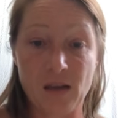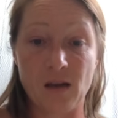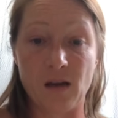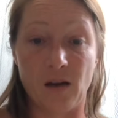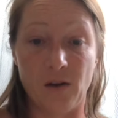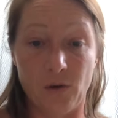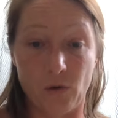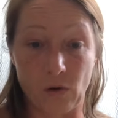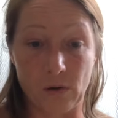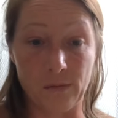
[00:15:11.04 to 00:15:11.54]

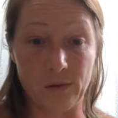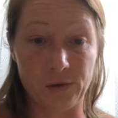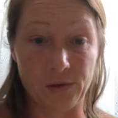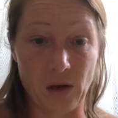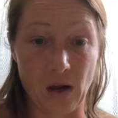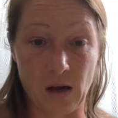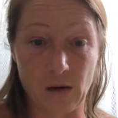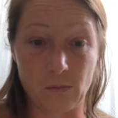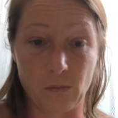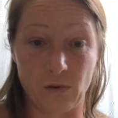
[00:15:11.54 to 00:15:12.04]
A normal
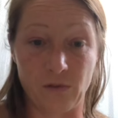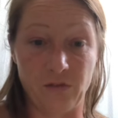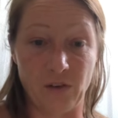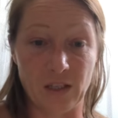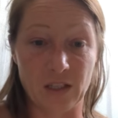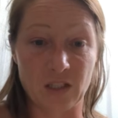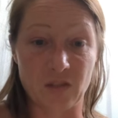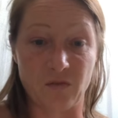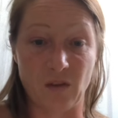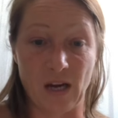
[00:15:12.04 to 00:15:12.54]
dog will
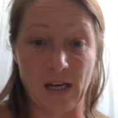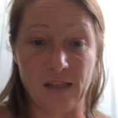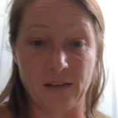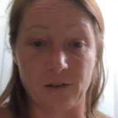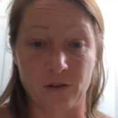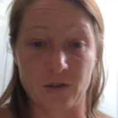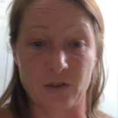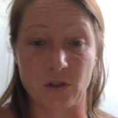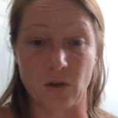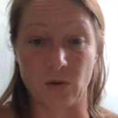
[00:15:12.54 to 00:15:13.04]
fence fight and
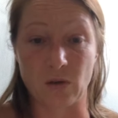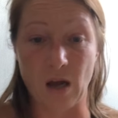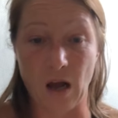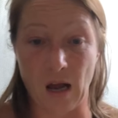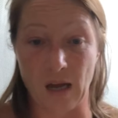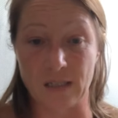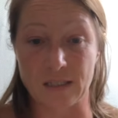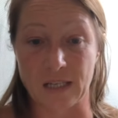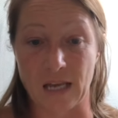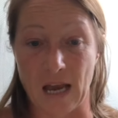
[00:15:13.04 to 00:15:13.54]
there's no
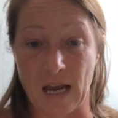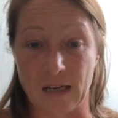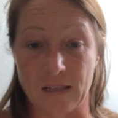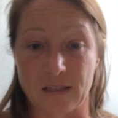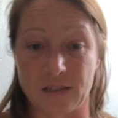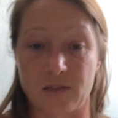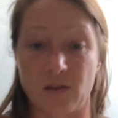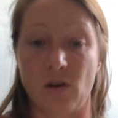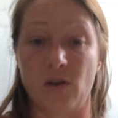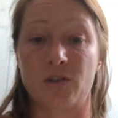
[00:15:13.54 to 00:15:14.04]
contact.
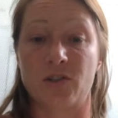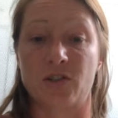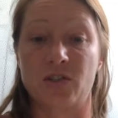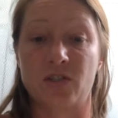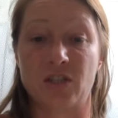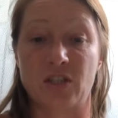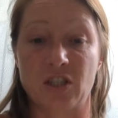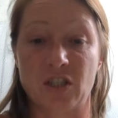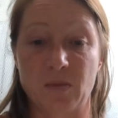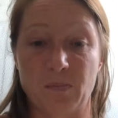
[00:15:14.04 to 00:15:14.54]
It's all
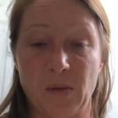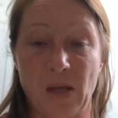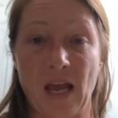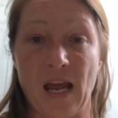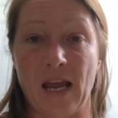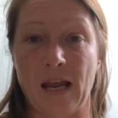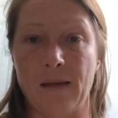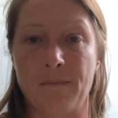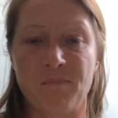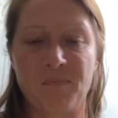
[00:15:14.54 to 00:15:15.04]
just
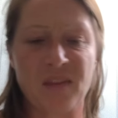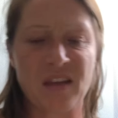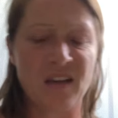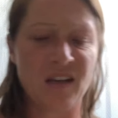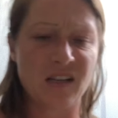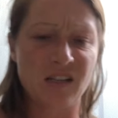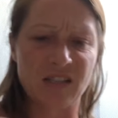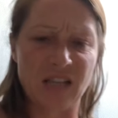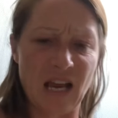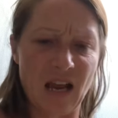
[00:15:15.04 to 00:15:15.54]
display.
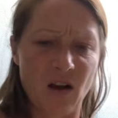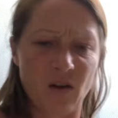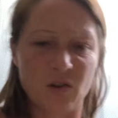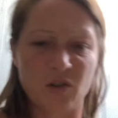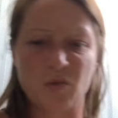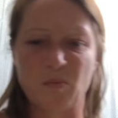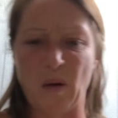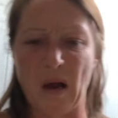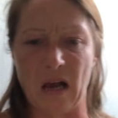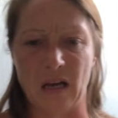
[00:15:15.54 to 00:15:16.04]

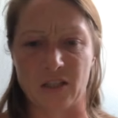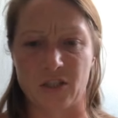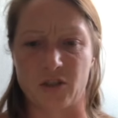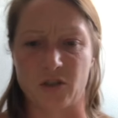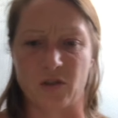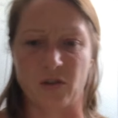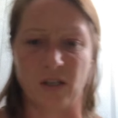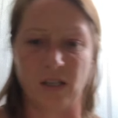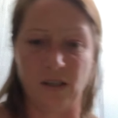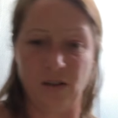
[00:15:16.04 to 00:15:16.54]
Sounds,
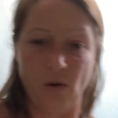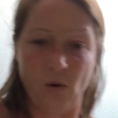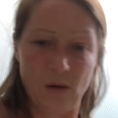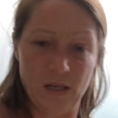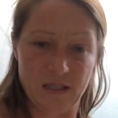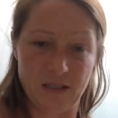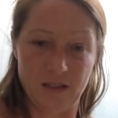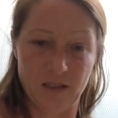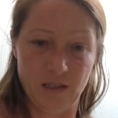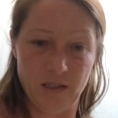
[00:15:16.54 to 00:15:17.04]
posturing,
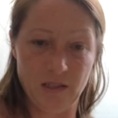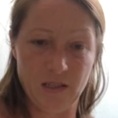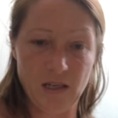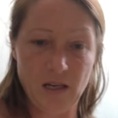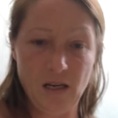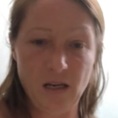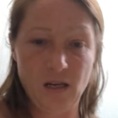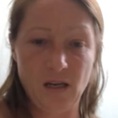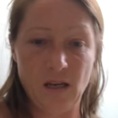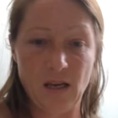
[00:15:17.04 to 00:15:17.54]
noises,
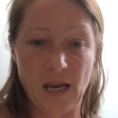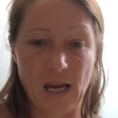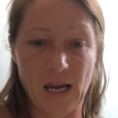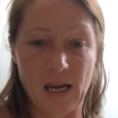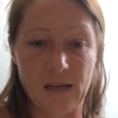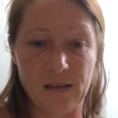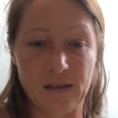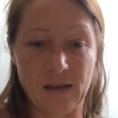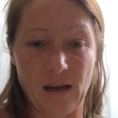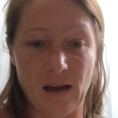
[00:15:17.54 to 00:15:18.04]

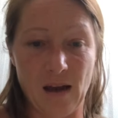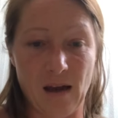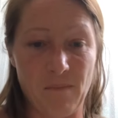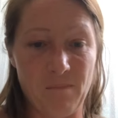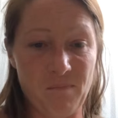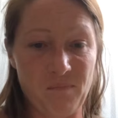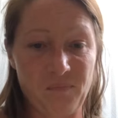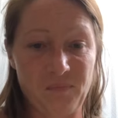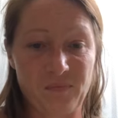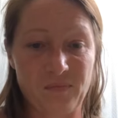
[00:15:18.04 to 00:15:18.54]
and, uh,
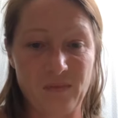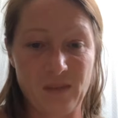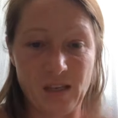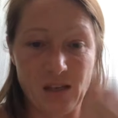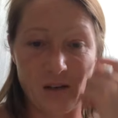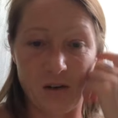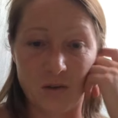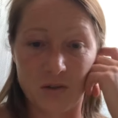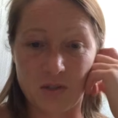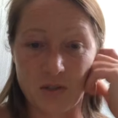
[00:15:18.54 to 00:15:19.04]

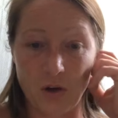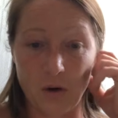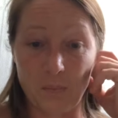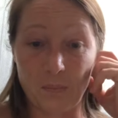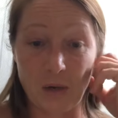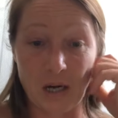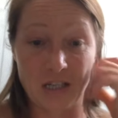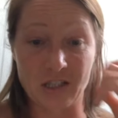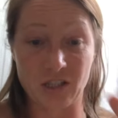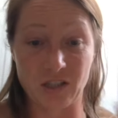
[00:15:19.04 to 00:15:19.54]
you know, so
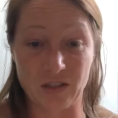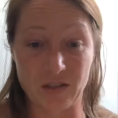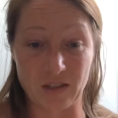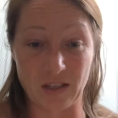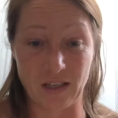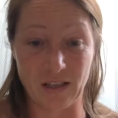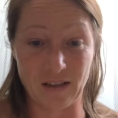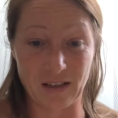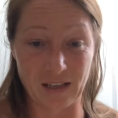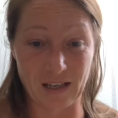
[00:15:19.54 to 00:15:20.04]
Precious
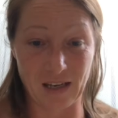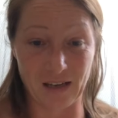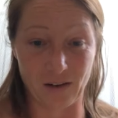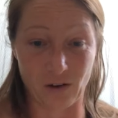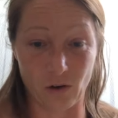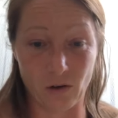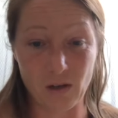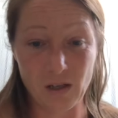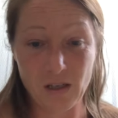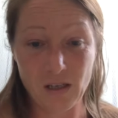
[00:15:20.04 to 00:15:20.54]
in the
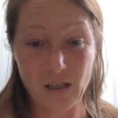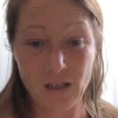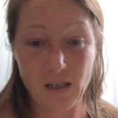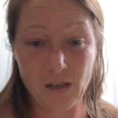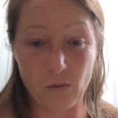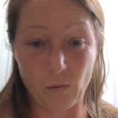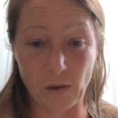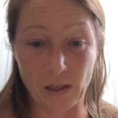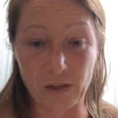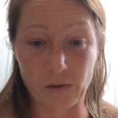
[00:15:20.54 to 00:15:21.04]
kennel
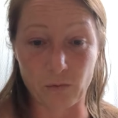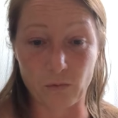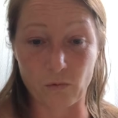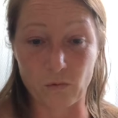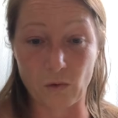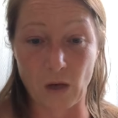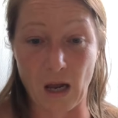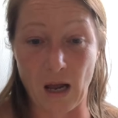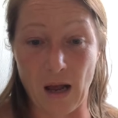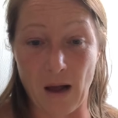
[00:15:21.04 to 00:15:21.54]
with
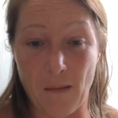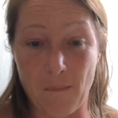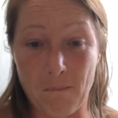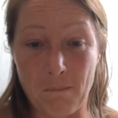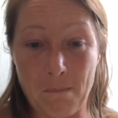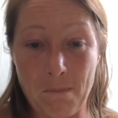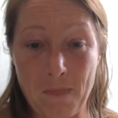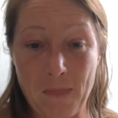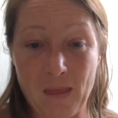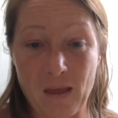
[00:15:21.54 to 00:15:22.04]

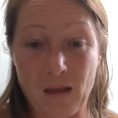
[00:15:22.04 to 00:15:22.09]
um,